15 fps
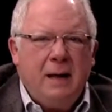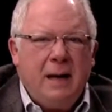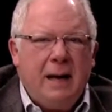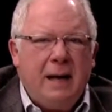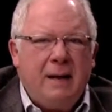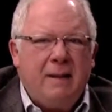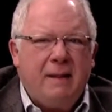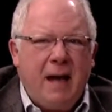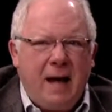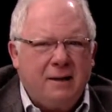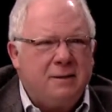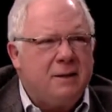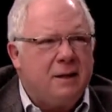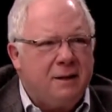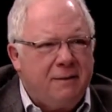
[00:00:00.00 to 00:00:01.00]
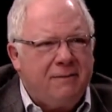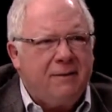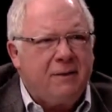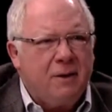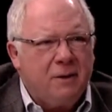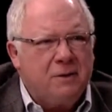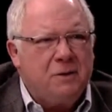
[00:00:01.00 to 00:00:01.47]
And that's a
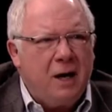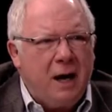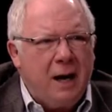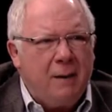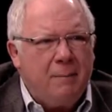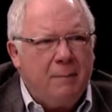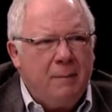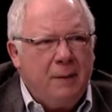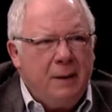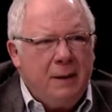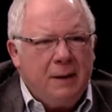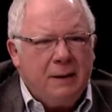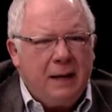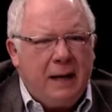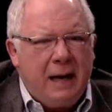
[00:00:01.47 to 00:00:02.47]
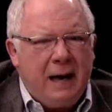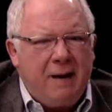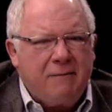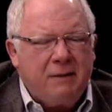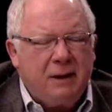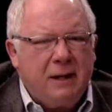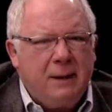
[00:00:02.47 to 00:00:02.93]
difficult job. They
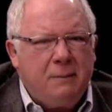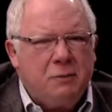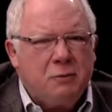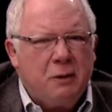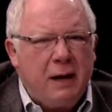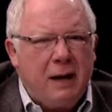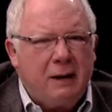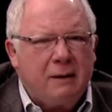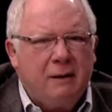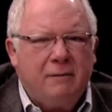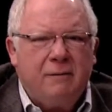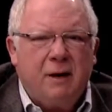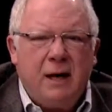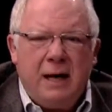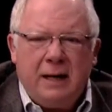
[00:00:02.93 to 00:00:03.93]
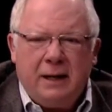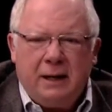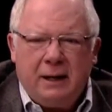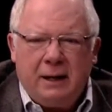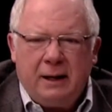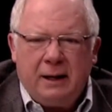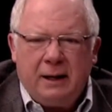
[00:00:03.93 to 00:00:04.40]
have to keep track of
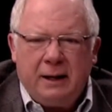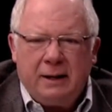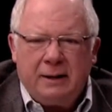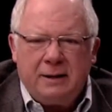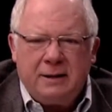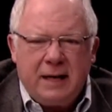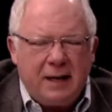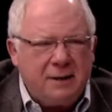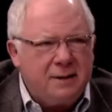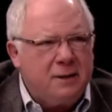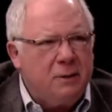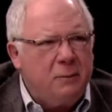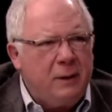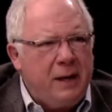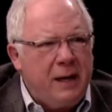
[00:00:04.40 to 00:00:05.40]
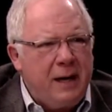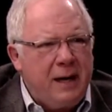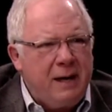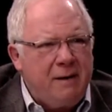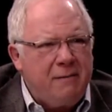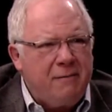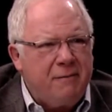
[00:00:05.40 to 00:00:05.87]
any debts that we
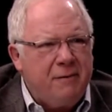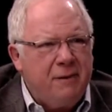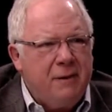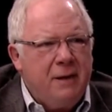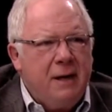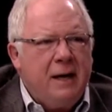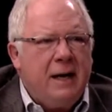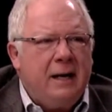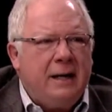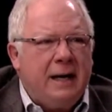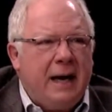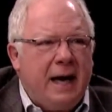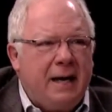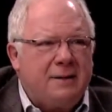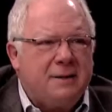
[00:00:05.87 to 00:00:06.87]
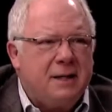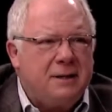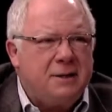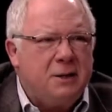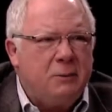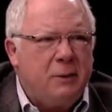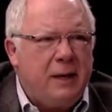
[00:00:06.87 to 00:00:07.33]
have, any assets
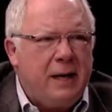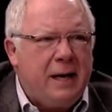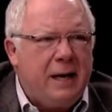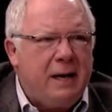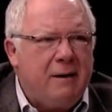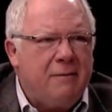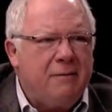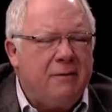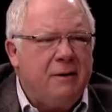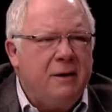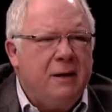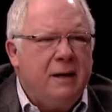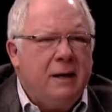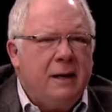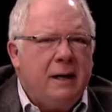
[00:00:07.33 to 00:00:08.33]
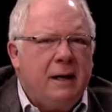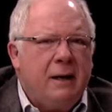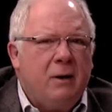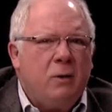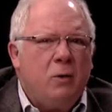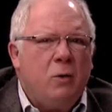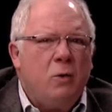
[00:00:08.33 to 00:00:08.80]
that we have,
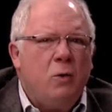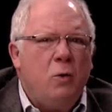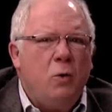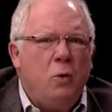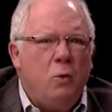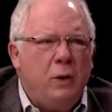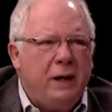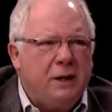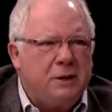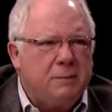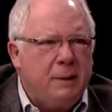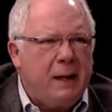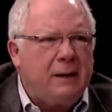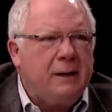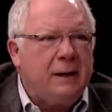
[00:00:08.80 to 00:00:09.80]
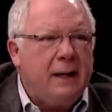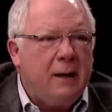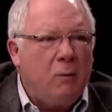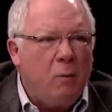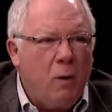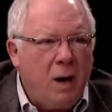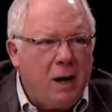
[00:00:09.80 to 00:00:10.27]
who we expect to get
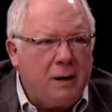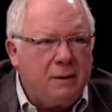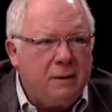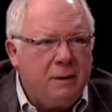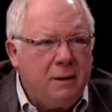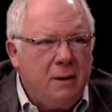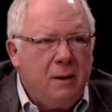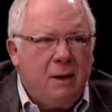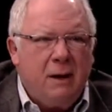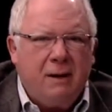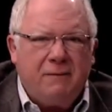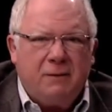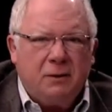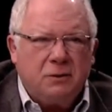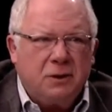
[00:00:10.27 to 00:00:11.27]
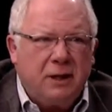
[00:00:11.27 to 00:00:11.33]
what. If there's